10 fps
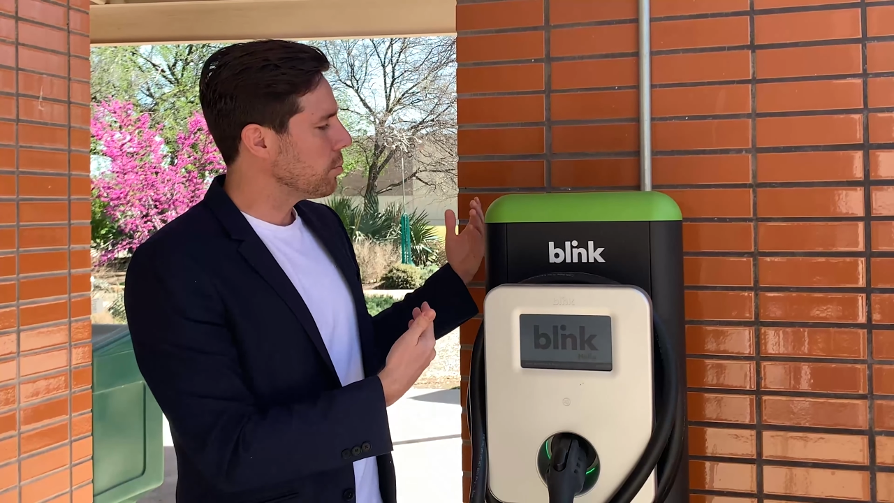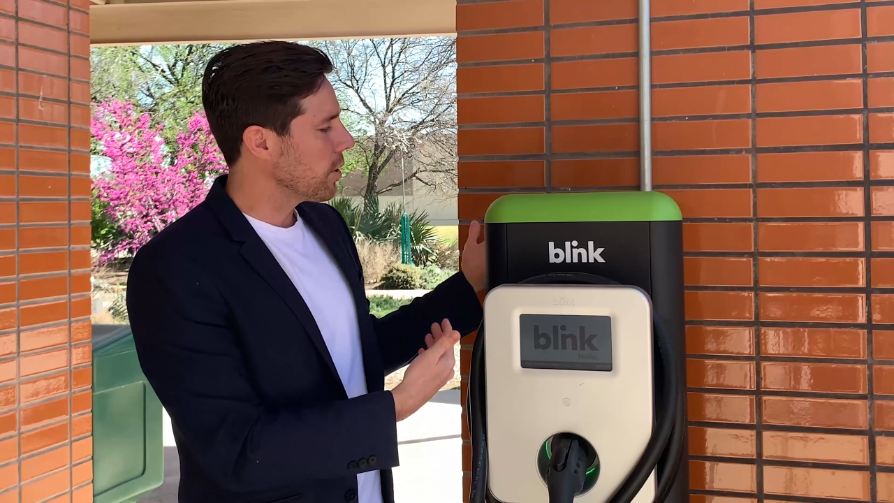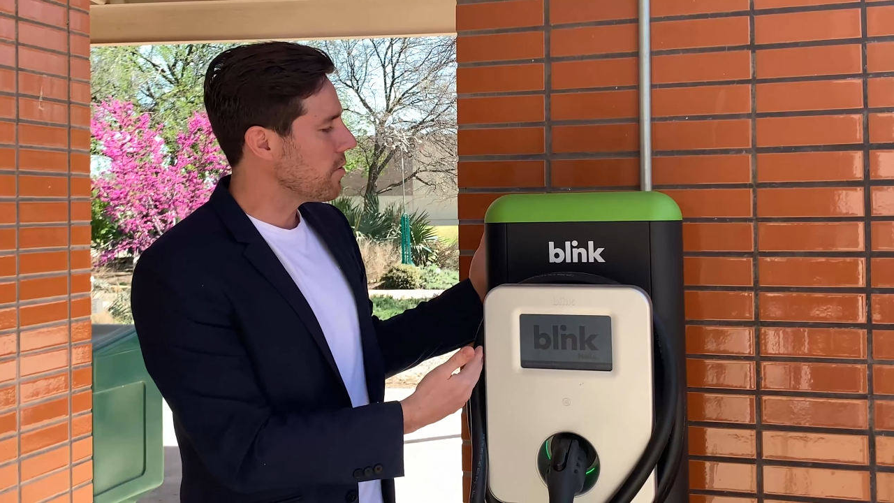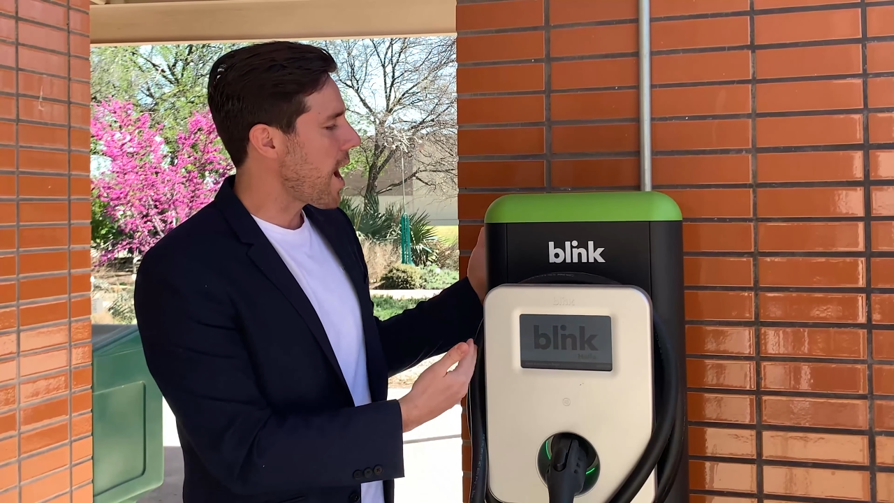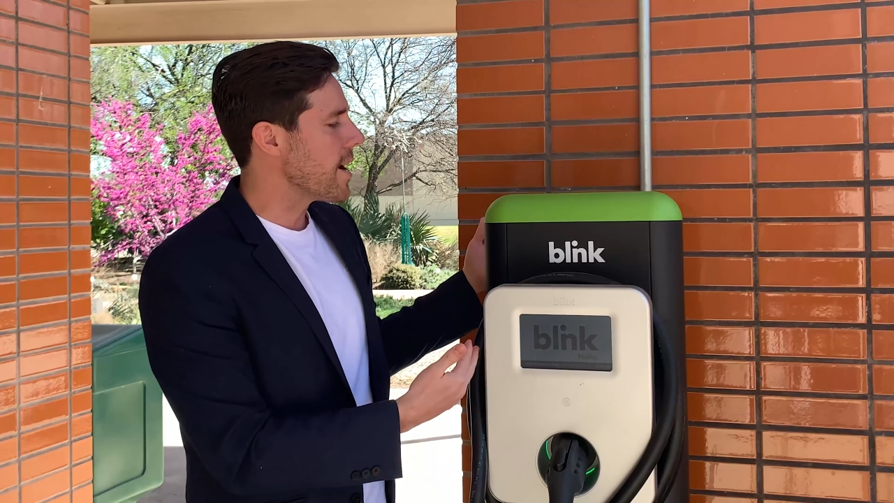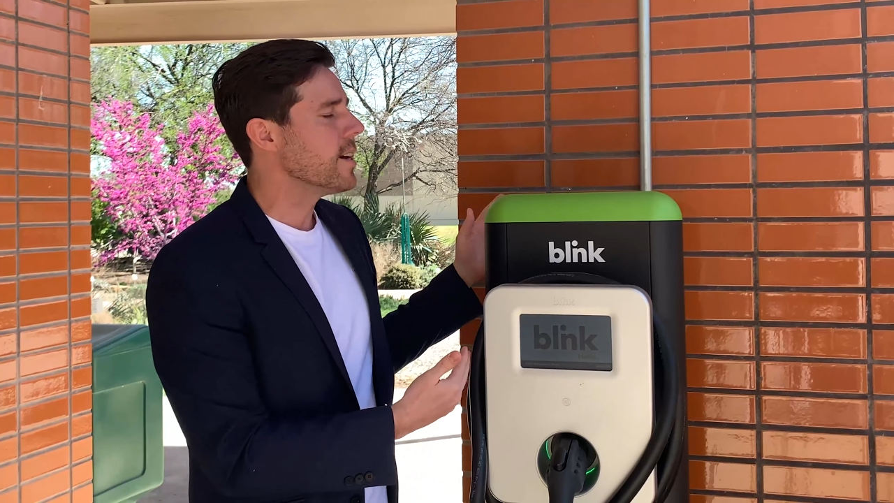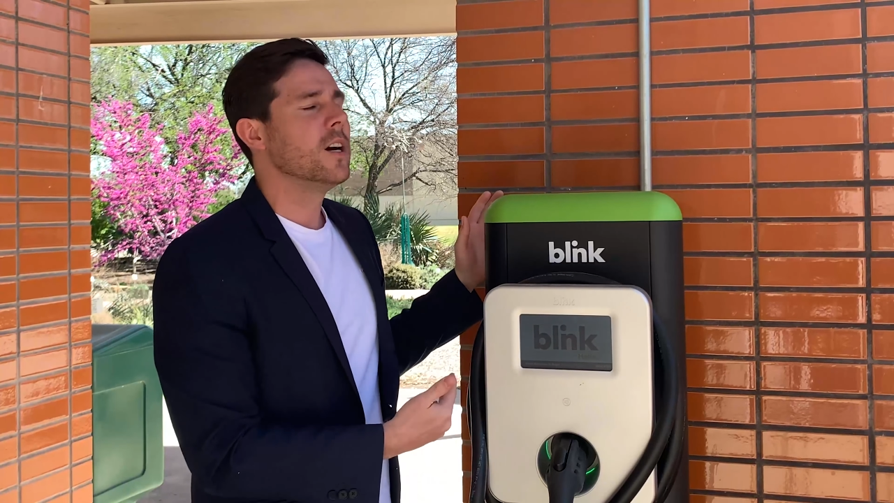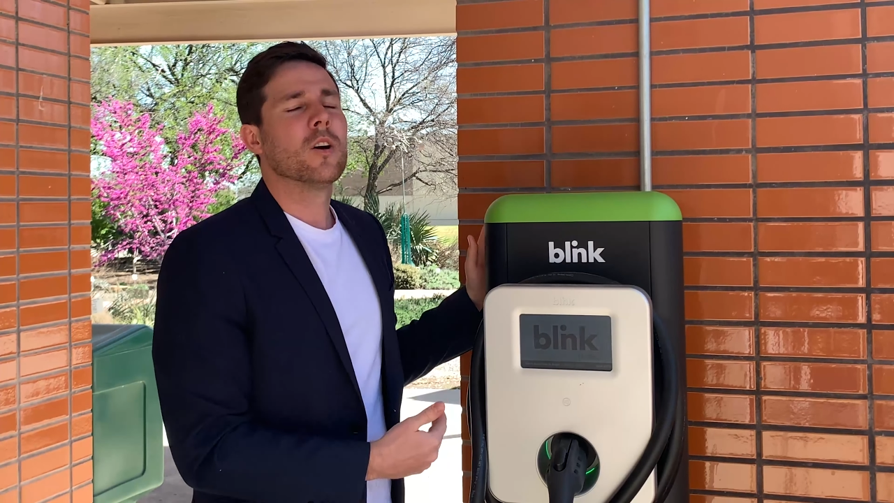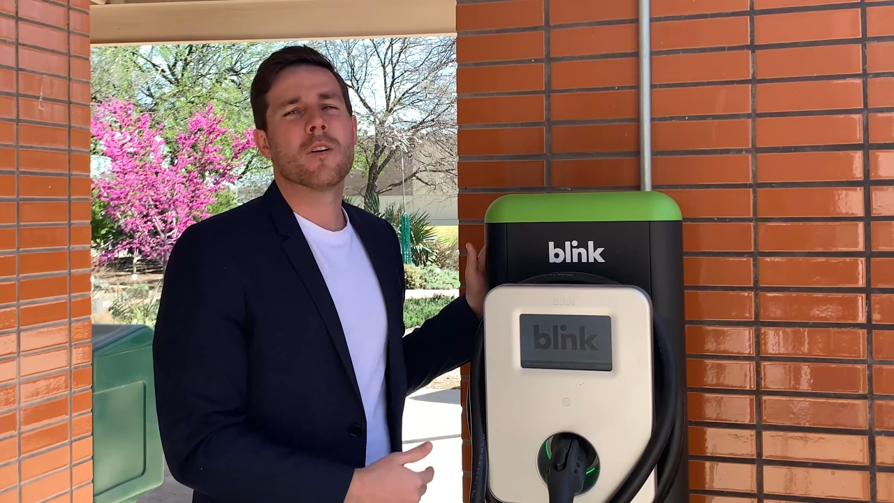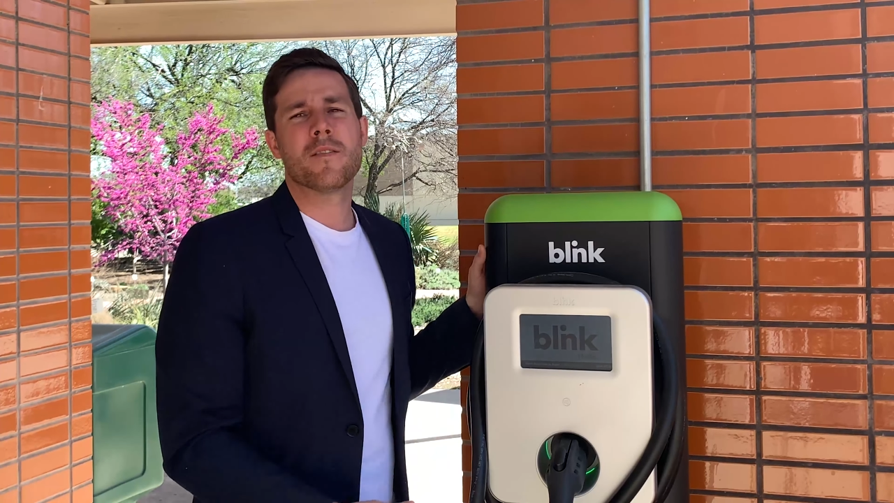provide
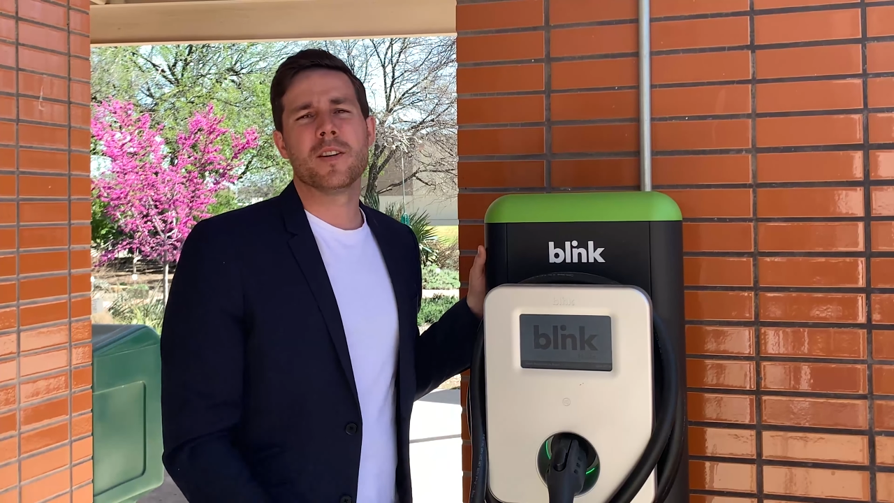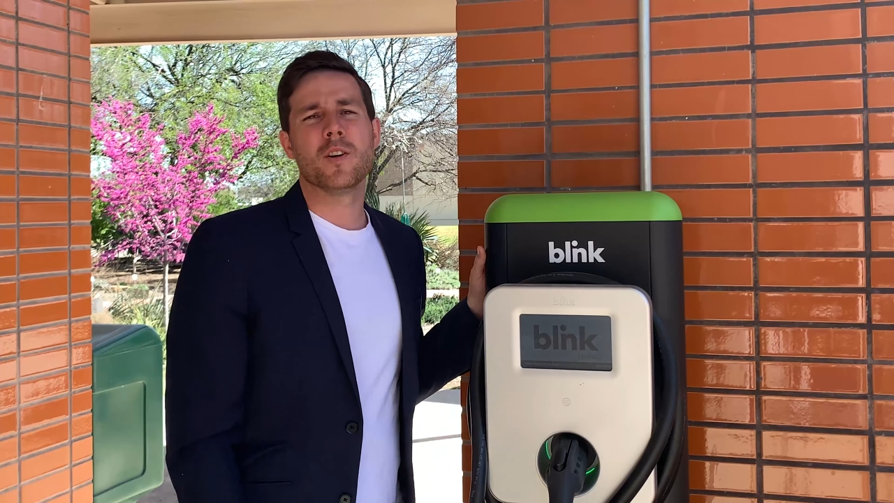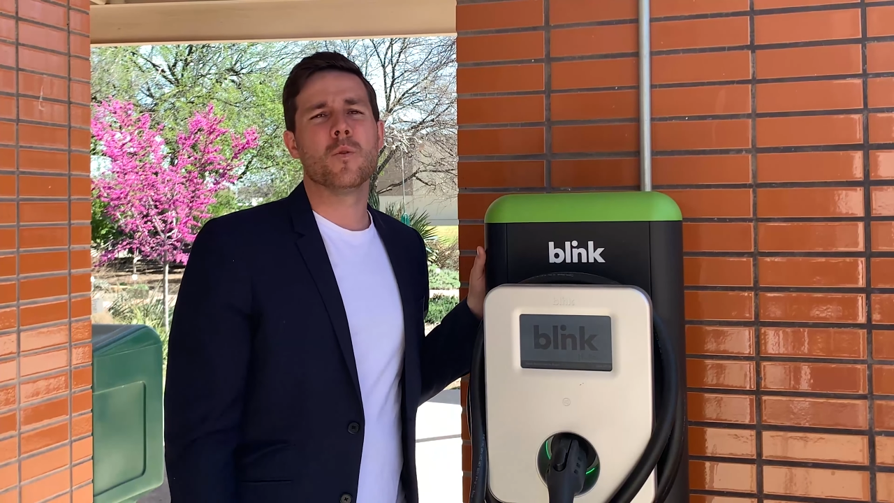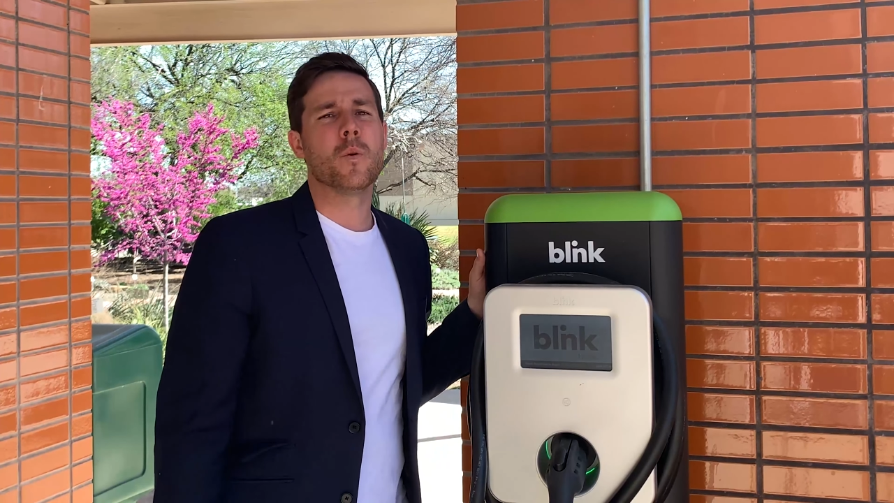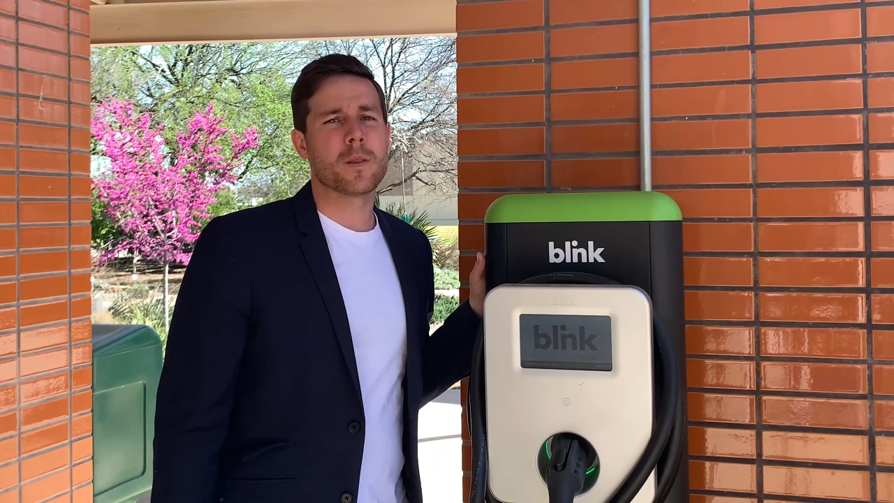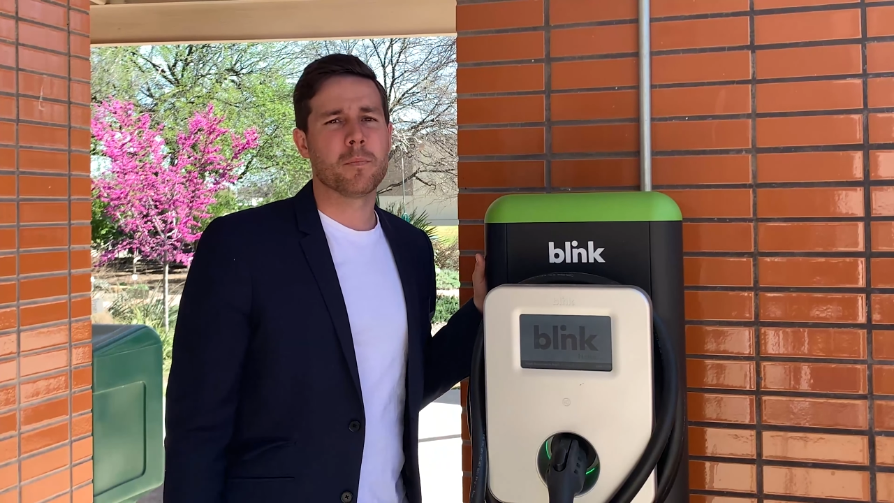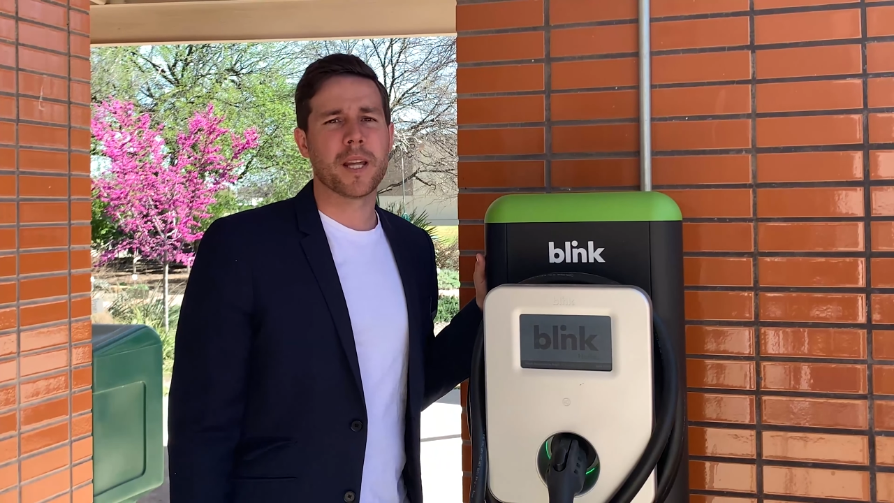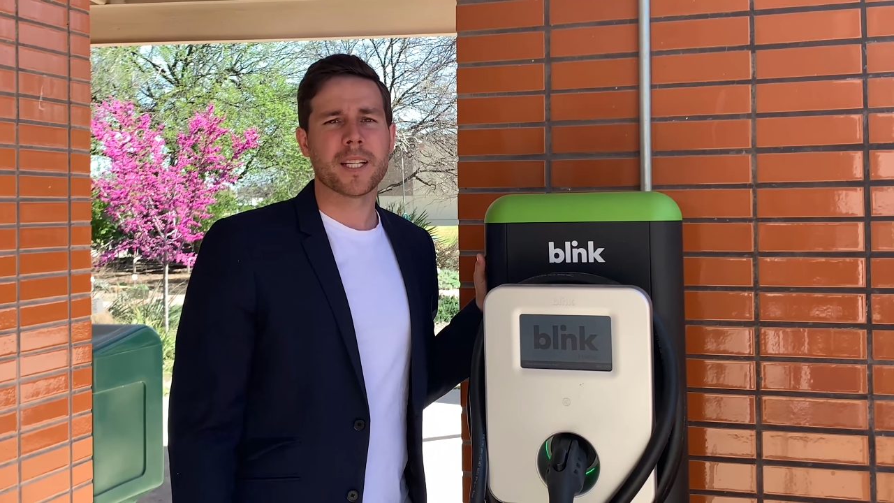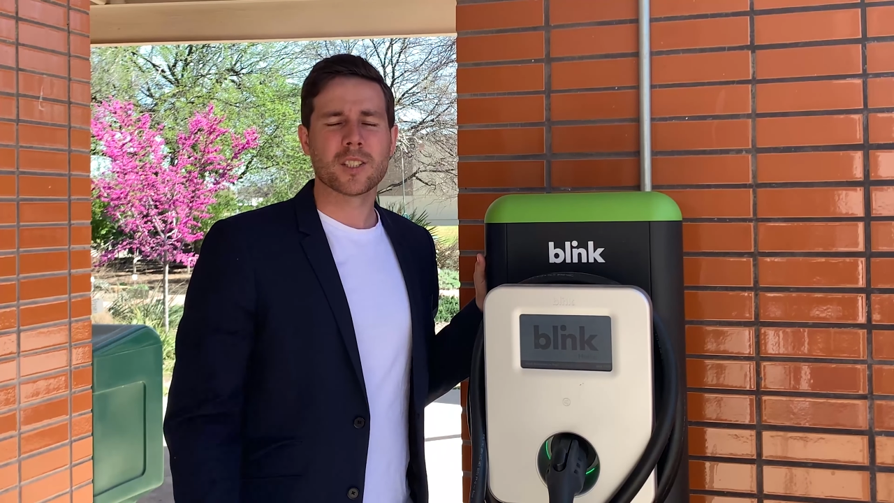revenue with Blnk.